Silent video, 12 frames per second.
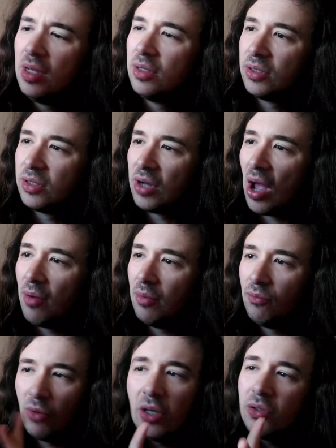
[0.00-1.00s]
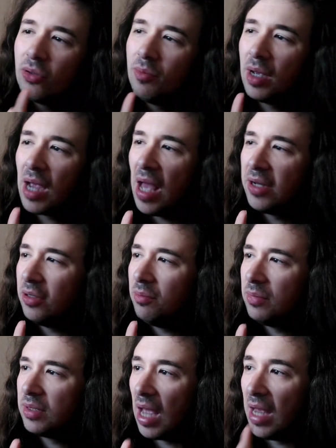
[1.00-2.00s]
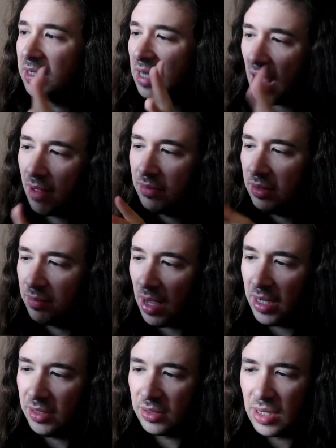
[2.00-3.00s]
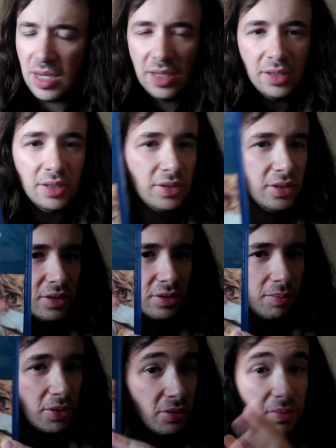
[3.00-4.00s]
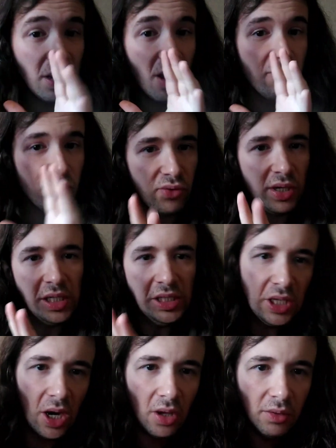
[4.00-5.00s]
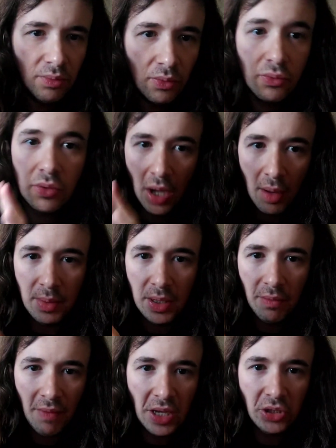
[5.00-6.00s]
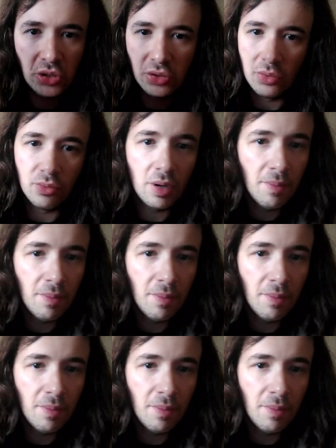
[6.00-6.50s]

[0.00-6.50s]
Starring Rachel McAdams and Kathy Bates. This is supposed to be a really delightful coming-of-age story